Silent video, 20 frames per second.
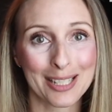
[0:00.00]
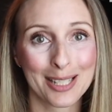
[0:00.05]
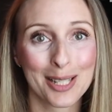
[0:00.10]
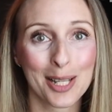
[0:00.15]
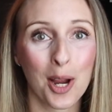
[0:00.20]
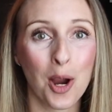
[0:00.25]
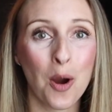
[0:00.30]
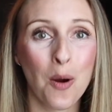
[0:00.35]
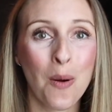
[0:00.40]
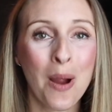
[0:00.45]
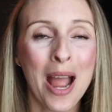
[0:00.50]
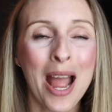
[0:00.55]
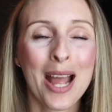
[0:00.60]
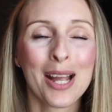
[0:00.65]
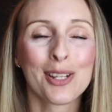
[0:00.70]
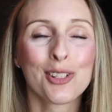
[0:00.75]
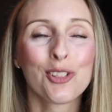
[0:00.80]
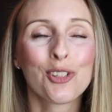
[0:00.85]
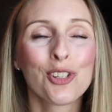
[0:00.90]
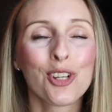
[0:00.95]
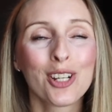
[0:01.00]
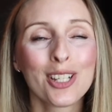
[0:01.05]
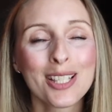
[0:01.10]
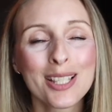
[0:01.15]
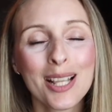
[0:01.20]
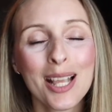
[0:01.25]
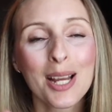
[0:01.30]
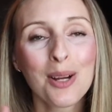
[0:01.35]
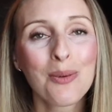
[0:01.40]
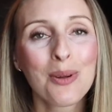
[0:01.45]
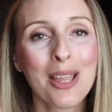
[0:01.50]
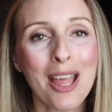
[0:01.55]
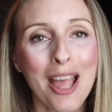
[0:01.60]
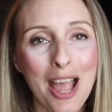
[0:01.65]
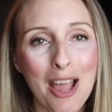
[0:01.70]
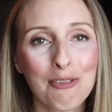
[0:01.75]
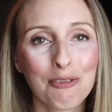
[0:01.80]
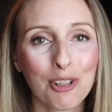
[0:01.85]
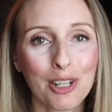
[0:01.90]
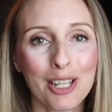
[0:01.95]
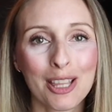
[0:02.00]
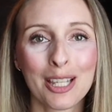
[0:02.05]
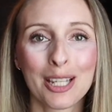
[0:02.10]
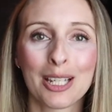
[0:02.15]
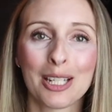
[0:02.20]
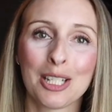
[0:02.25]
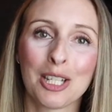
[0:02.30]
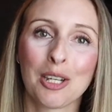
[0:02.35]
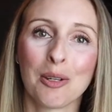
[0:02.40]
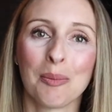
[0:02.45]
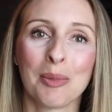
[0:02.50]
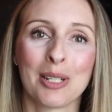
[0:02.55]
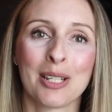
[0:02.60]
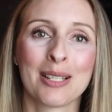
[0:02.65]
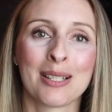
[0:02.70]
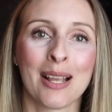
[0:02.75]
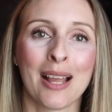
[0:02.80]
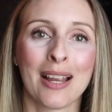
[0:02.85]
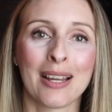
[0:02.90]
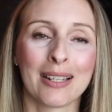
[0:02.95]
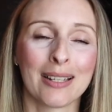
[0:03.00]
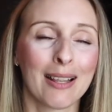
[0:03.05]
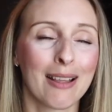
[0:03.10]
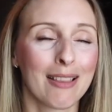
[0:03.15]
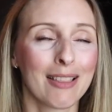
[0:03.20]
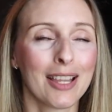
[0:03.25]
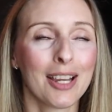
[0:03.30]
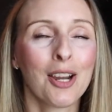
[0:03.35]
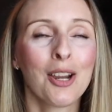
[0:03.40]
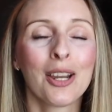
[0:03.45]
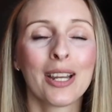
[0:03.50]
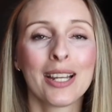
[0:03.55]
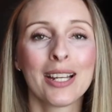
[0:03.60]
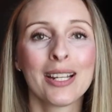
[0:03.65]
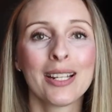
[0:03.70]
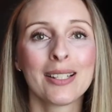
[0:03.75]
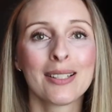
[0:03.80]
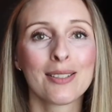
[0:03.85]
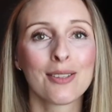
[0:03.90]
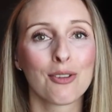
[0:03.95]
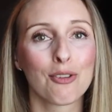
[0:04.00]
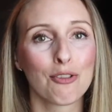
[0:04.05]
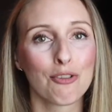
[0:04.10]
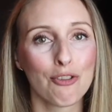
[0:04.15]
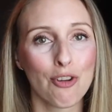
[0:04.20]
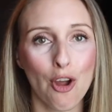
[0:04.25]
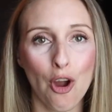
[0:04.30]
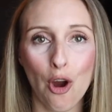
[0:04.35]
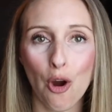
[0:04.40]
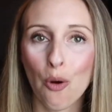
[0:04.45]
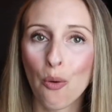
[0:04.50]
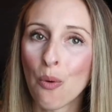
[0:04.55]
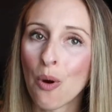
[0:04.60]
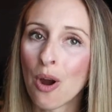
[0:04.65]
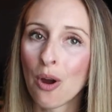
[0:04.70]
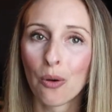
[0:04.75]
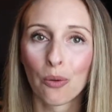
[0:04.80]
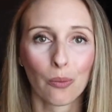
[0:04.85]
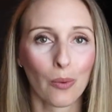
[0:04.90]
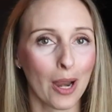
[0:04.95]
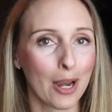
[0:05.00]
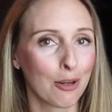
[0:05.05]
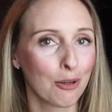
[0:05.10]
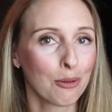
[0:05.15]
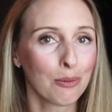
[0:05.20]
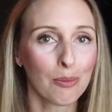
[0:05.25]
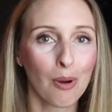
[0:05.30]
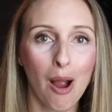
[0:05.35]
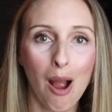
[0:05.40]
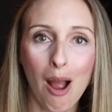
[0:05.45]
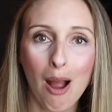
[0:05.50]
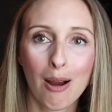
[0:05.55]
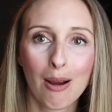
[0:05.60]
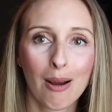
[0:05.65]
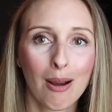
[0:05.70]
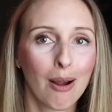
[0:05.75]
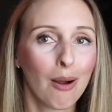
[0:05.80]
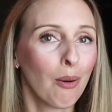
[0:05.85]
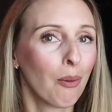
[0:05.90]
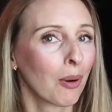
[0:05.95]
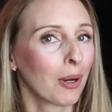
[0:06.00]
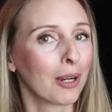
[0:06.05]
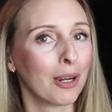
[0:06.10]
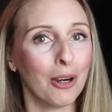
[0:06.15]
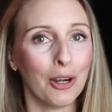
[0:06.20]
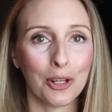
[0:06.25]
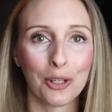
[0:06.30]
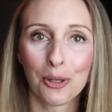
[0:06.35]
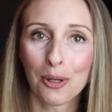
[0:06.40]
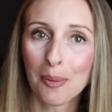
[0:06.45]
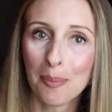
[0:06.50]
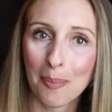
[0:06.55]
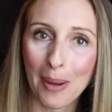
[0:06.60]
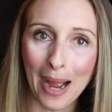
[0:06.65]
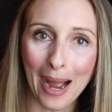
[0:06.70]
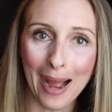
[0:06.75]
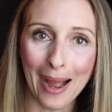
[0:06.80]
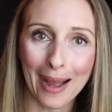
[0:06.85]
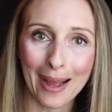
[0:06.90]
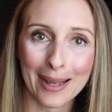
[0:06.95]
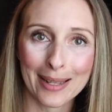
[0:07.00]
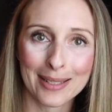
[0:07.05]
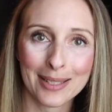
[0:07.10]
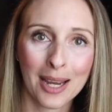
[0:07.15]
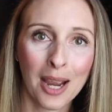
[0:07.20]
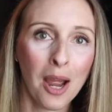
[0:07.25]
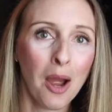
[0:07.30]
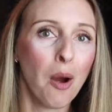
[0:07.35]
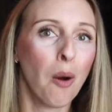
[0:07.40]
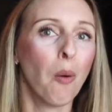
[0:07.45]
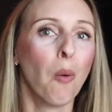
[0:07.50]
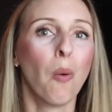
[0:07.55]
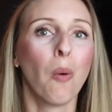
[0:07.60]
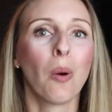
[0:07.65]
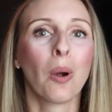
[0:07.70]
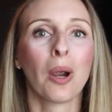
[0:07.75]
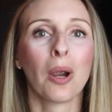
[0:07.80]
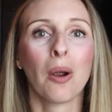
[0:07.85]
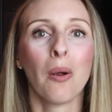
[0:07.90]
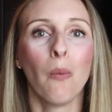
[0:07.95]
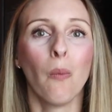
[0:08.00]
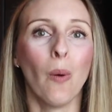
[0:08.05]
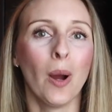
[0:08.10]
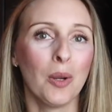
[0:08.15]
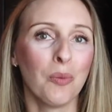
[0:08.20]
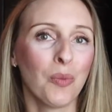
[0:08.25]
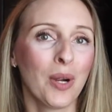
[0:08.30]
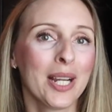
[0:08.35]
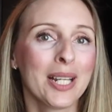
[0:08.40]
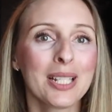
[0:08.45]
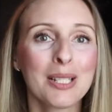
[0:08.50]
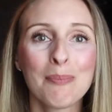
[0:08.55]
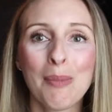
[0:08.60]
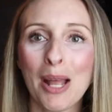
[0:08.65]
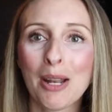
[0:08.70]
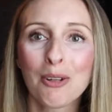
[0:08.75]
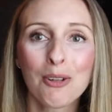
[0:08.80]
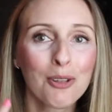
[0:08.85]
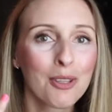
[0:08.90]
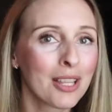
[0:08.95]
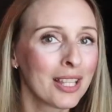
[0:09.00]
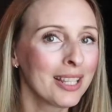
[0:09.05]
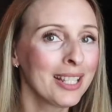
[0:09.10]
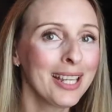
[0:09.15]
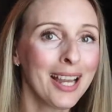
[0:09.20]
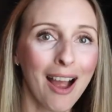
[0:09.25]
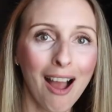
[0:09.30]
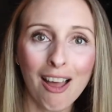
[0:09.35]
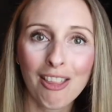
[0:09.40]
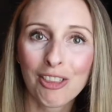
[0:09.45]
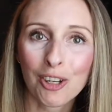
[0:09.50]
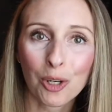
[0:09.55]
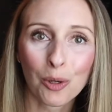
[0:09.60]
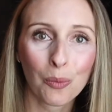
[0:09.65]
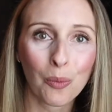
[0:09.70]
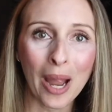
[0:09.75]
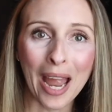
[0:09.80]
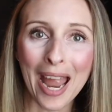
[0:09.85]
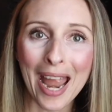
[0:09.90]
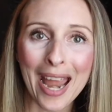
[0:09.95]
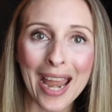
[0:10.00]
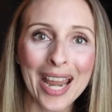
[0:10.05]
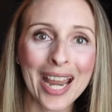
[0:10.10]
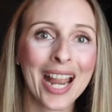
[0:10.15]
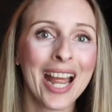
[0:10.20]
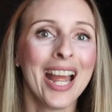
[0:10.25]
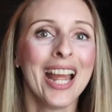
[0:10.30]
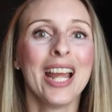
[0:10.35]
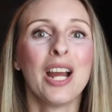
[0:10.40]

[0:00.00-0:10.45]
So just like with everything in human design, there is no right or wrong or good or bad or one way is better than the other way.